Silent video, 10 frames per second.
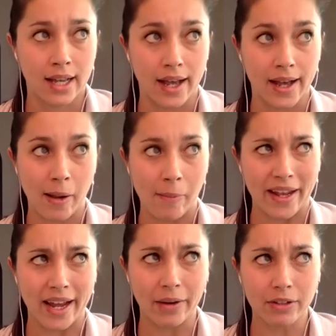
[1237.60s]

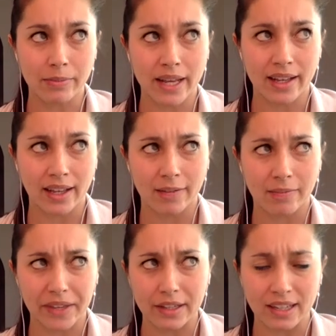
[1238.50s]
And I was
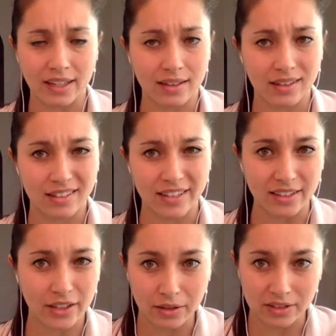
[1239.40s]
making, I think,
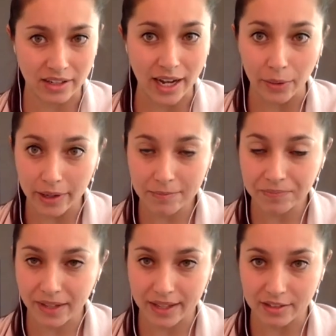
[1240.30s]
10 euros an
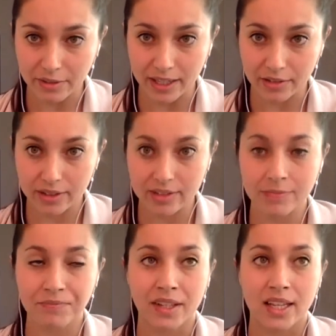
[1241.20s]
hour as a
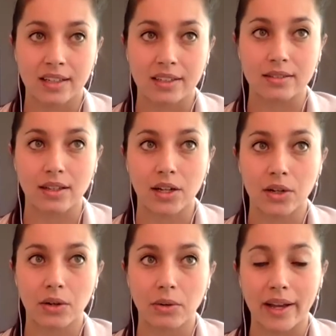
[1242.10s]
waitress. Mm-hmm.
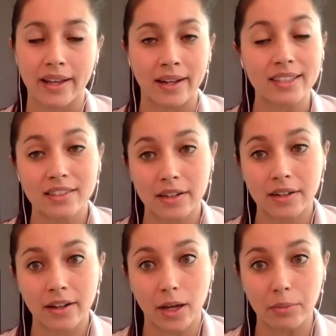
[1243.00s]
So, and I started
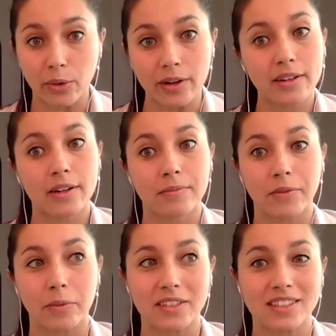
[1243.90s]
on Upwork,
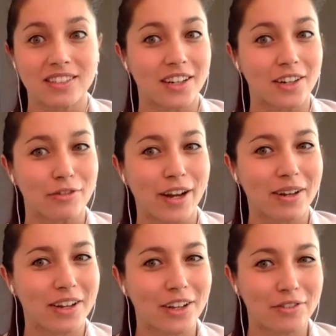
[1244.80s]
which is another
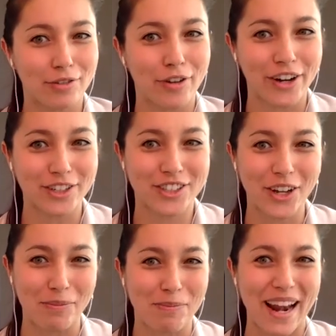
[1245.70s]
very
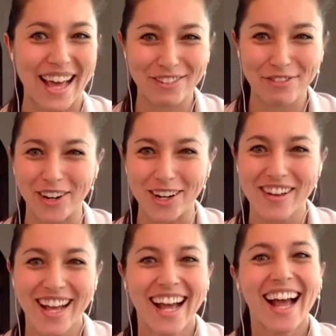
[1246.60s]
controversial
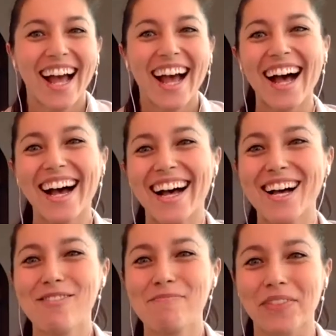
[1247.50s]
platform.
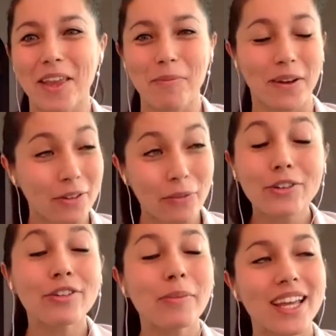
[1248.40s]
But it
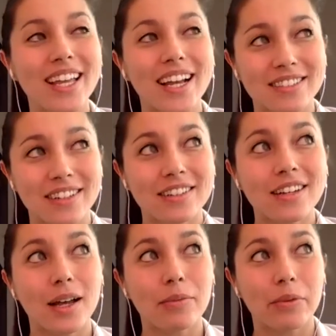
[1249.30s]
worked for me. I started
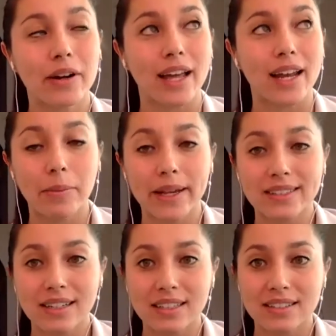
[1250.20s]
on Upwork and I
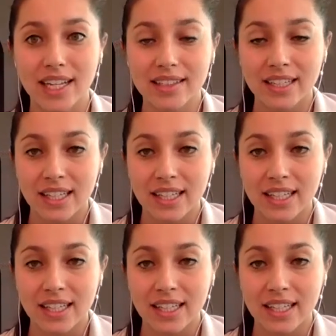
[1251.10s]
basically said,